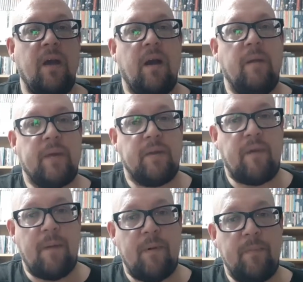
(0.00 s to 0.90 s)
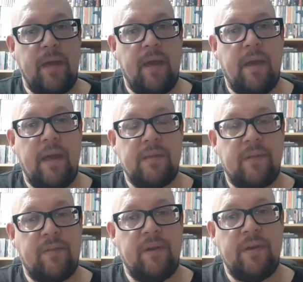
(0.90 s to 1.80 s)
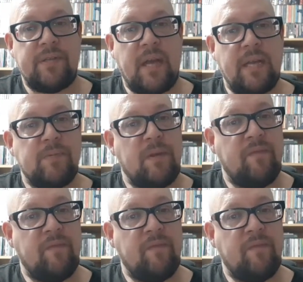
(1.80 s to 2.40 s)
I'm going to wrap up here. It's a Thursday, it's been a